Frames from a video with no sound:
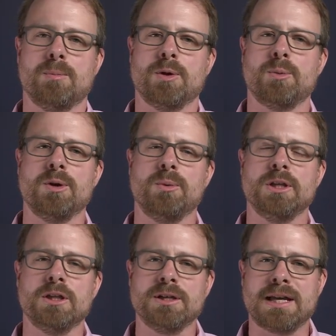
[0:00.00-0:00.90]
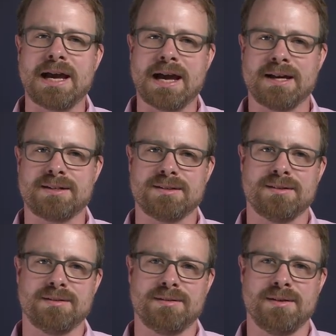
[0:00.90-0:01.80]
But when we look at
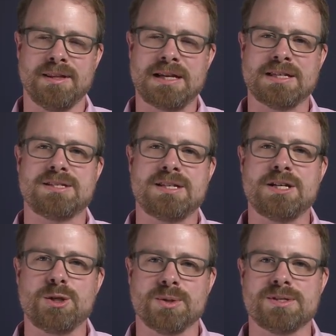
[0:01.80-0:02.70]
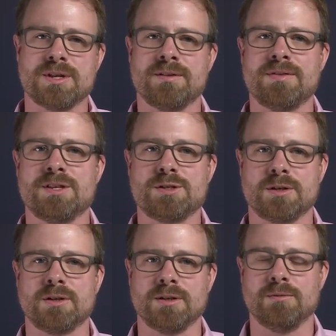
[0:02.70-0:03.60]
the constituents of the
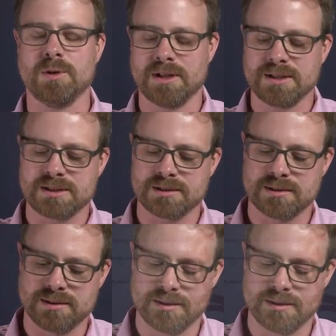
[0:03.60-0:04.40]
circle of Willis,